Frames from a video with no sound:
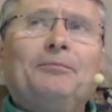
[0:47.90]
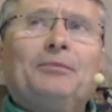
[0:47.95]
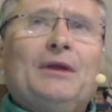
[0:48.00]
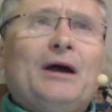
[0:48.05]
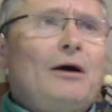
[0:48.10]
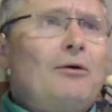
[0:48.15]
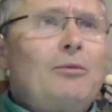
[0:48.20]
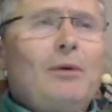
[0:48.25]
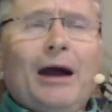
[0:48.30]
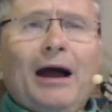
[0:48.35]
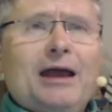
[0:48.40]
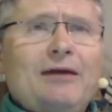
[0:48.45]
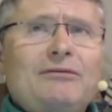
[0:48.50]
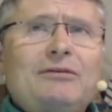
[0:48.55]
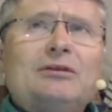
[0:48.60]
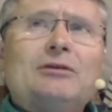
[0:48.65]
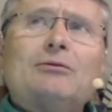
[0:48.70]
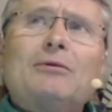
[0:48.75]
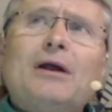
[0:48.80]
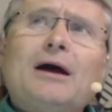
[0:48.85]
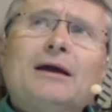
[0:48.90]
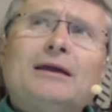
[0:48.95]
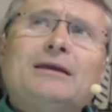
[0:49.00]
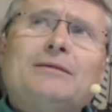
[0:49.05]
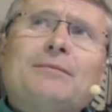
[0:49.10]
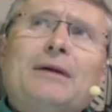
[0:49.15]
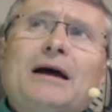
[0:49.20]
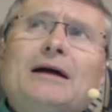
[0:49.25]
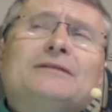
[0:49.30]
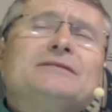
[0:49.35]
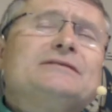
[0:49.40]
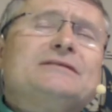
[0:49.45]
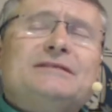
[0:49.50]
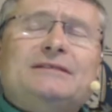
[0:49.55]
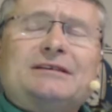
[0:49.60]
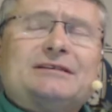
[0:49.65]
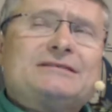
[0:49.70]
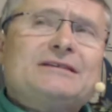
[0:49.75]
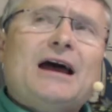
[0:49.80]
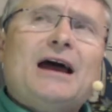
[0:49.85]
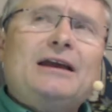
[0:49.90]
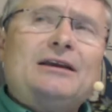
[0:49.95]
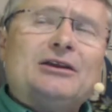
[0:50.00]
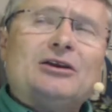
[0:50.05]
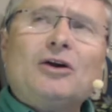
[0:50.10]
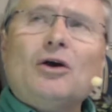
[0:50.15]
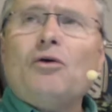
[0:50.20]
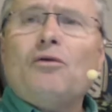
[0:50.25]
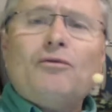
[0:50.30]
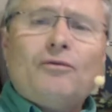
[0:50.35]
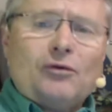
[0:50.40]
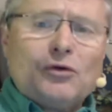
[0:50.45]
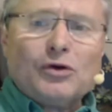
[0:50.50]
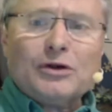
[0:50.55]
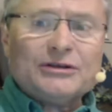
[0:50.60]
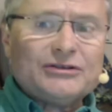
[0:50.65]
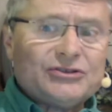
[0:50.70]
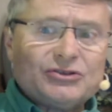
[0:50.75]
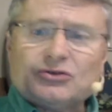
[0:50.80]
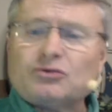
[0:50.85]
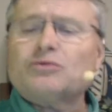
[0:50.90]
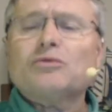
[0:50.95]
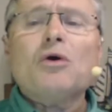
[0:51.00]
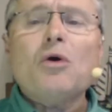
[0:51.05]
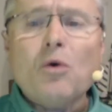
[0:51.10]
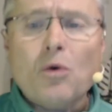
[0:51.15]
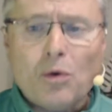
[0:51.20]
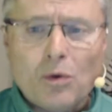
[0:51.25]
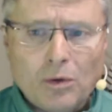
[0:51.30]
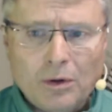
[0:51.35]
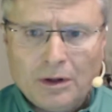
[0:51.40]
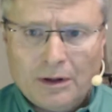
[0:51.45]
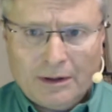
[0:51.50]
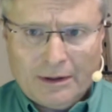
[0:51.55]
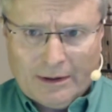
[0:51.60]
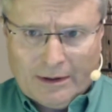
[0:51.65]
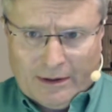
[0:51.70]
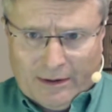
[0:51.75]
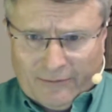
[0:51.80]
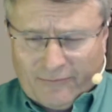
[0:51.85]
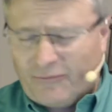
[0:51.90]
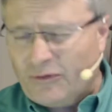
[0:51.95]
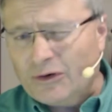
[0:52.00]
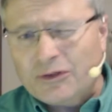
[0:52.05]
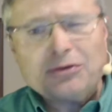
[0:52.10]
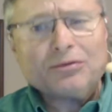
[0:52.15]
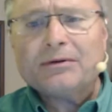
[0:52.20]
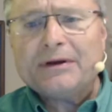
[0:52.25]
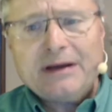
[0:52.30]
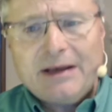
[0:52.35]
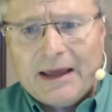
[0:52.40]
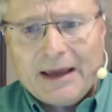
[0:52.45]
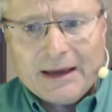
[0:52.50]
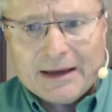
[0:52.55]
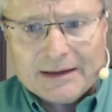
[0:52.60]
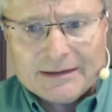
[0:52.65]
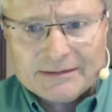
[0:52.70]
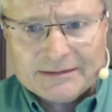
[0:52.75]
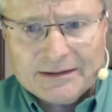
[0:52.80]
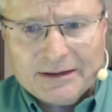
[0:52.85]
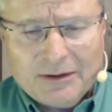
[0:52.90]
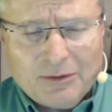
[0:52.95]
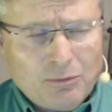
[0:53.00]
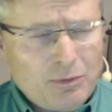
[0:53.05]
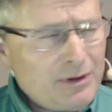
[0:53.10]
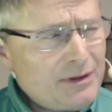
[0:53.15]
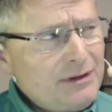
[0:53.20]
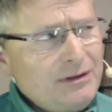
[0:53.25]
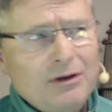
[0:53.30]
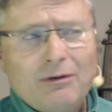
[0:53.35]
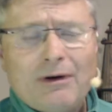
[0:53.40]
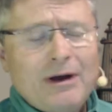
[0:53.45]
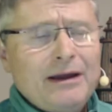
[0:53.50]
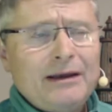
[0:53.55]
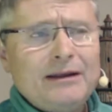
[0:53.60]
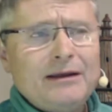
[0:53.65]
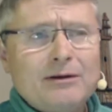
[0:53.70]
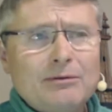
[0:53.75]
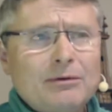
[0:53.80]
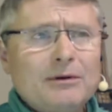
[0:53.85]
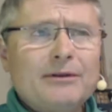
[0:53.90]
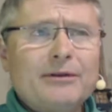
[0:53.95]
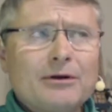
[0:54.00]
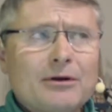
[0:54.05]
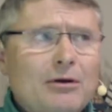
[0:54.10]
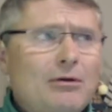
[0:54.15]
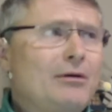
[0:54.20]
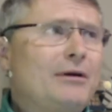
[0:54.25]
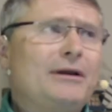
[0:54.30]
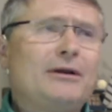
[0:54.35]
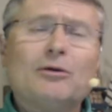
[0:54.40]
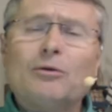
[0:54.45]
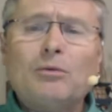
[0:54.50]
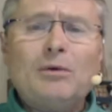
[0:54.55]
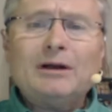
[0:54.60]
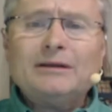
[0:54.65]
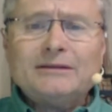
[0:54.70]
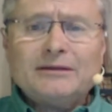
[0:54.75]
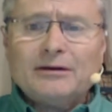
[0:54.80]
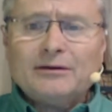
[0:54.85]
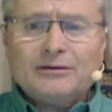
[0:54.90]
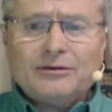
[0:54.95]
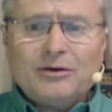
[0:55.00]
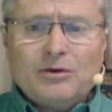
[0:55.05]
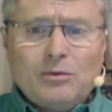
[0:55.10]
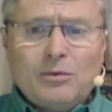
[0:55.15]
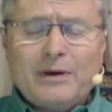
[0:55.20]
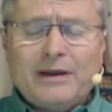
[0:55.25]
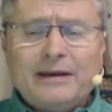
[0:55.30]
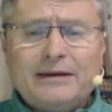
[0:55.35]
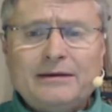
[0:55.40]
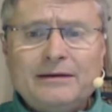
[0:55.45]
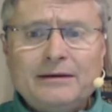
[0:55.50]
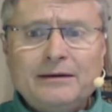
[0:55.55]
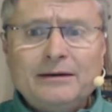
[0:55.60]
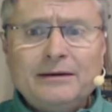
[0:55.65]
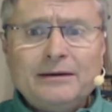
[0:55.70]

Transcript: arrive in the Rocky Mountains and decide to go for a stroll for 3 days with no idea where they're going or what they're doing,